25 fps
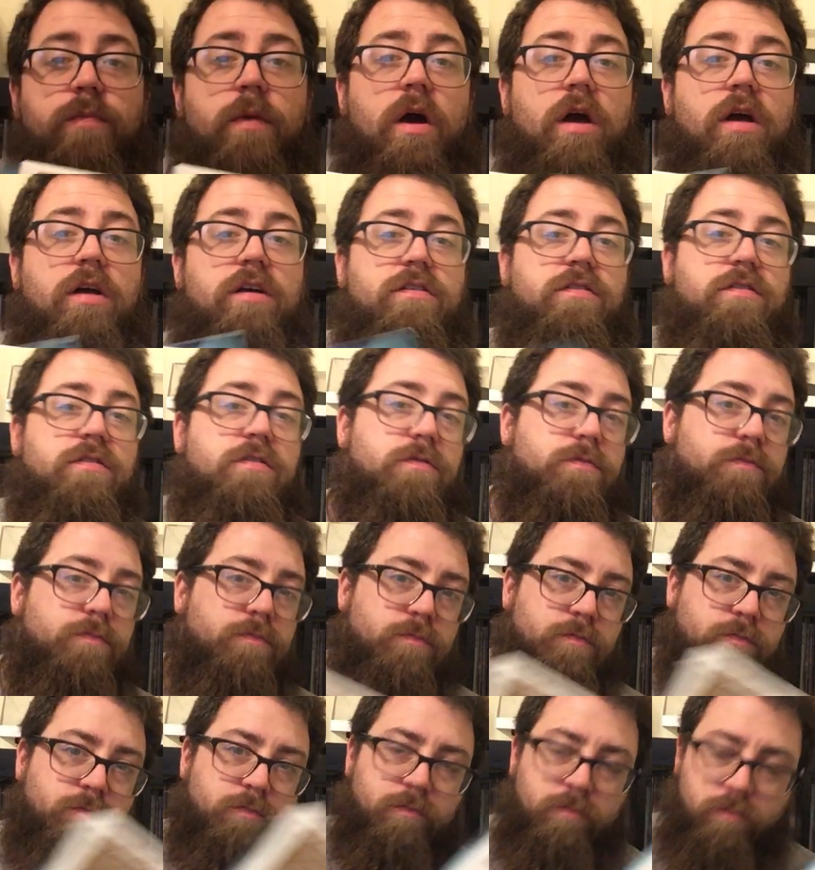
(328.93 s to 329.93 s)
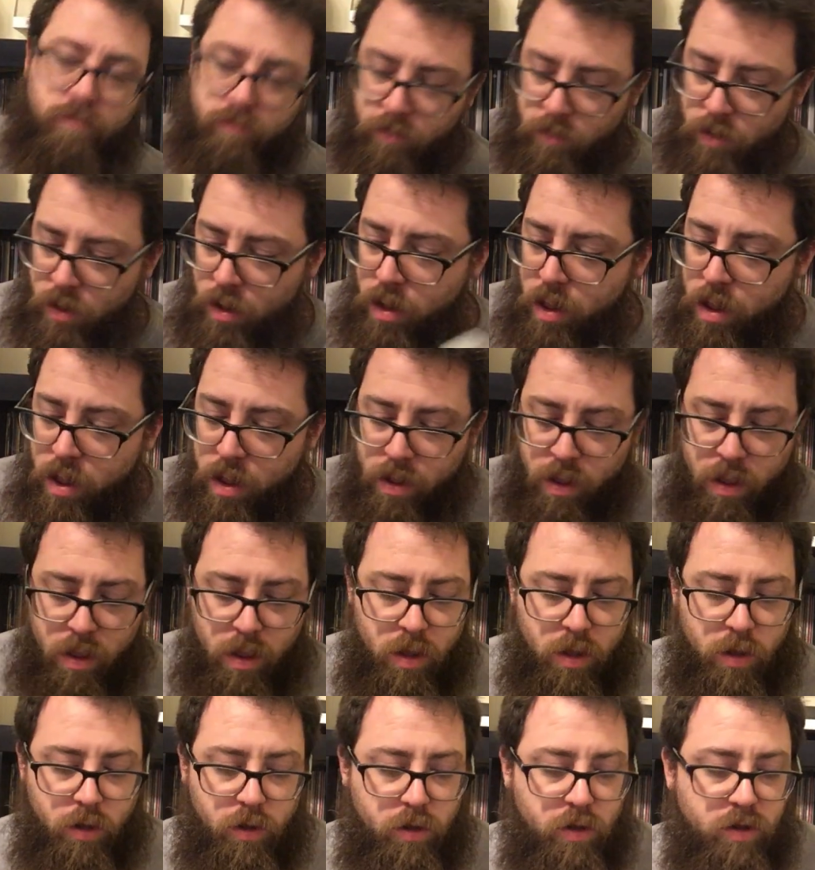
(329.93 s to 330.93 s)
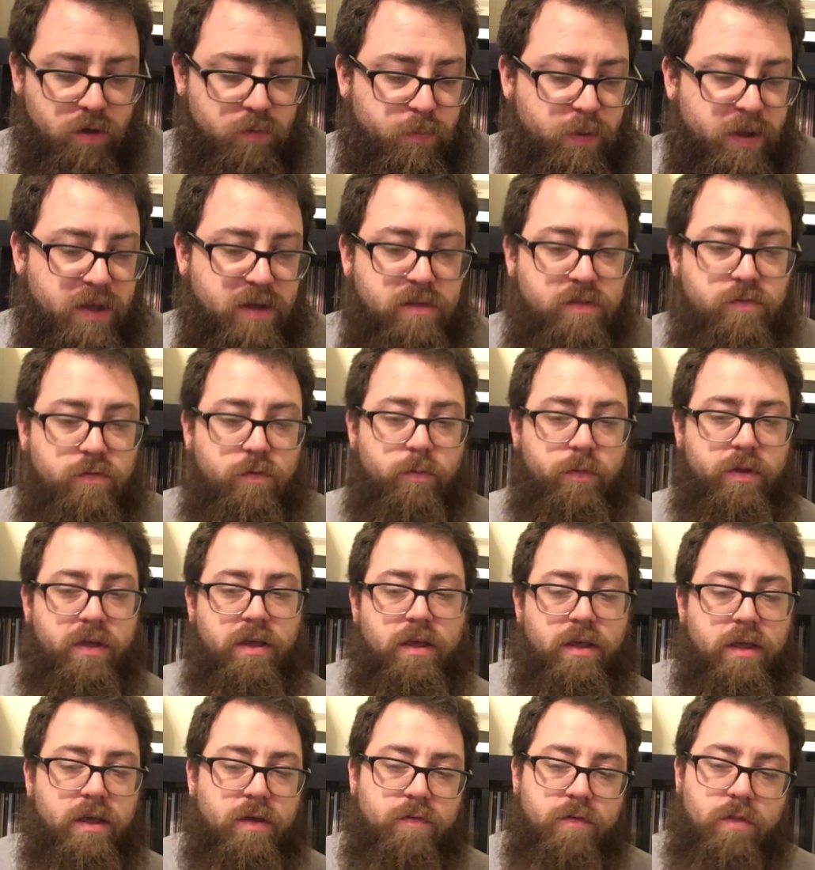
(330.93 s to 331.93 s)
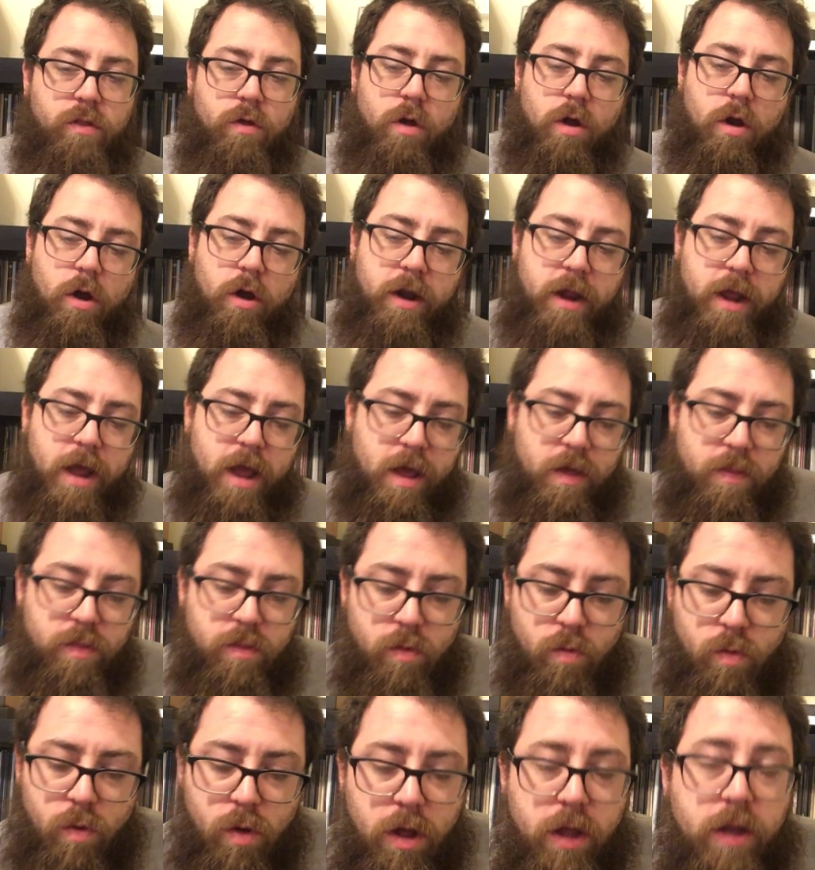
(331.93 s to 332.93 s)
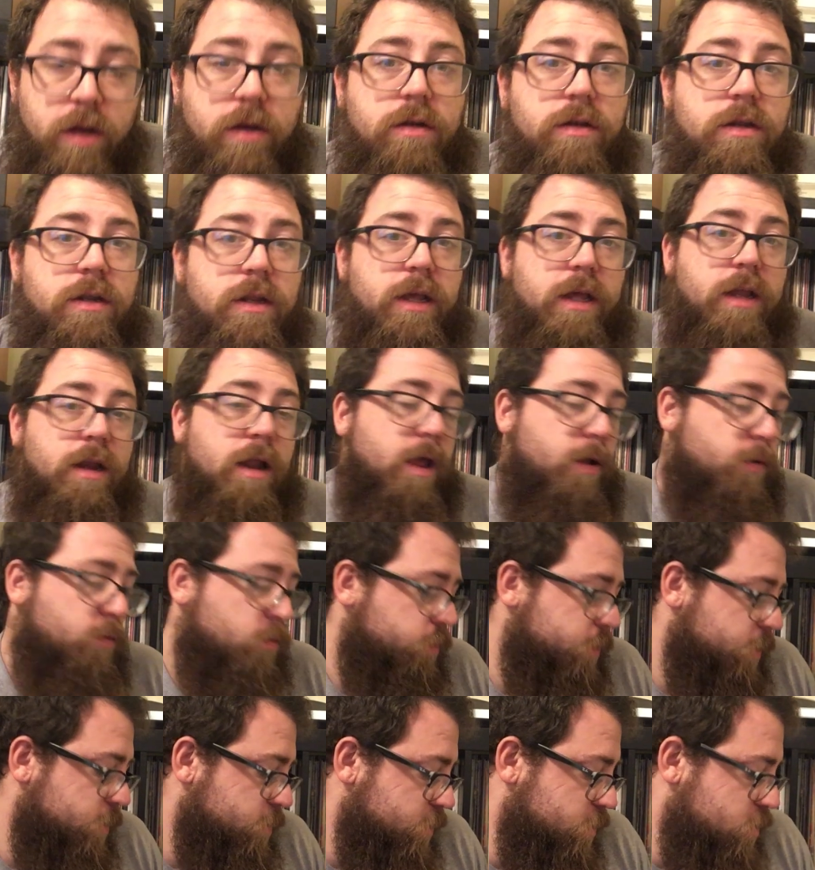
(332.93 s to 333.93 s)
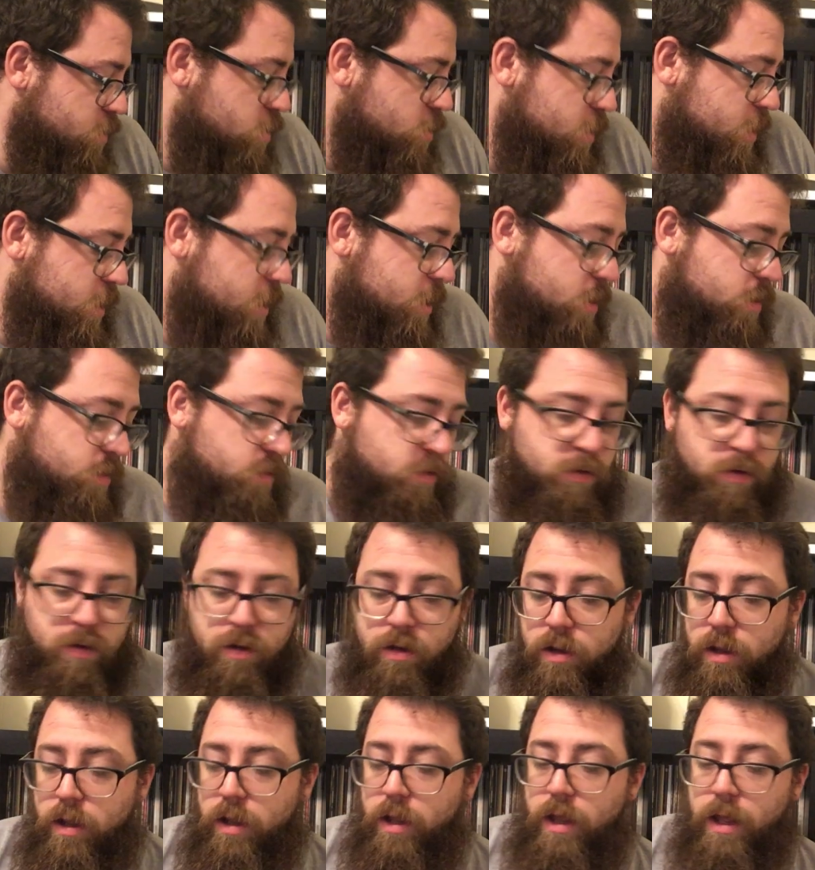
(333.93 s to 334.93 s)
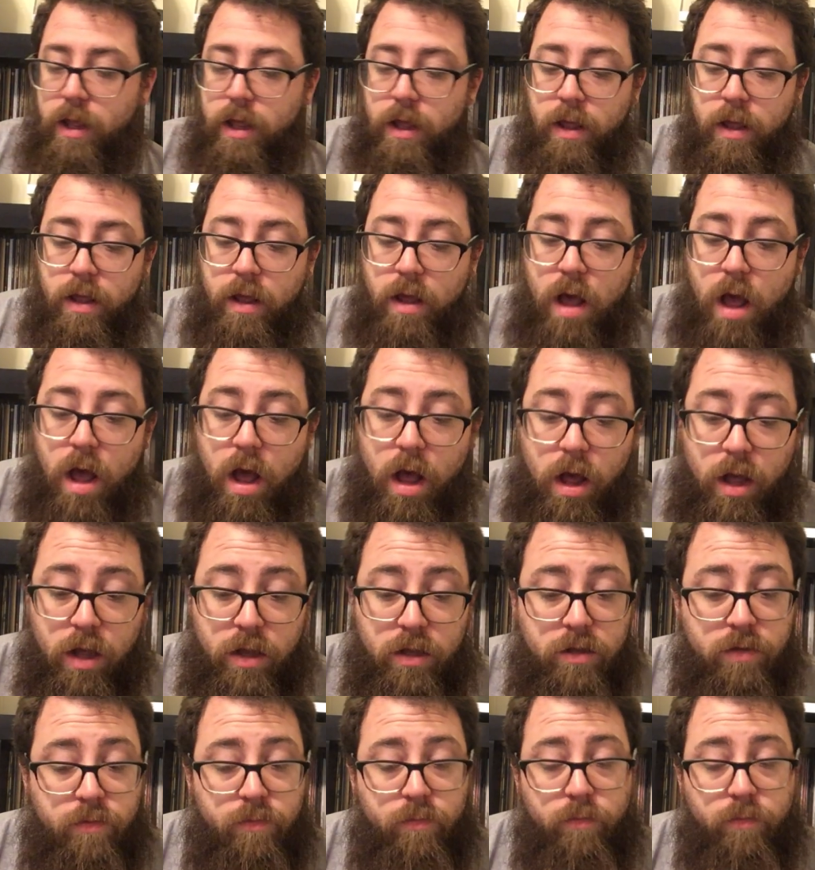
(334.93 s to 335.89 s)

box, good picks for me, even though I already had the one and I will be returning it. But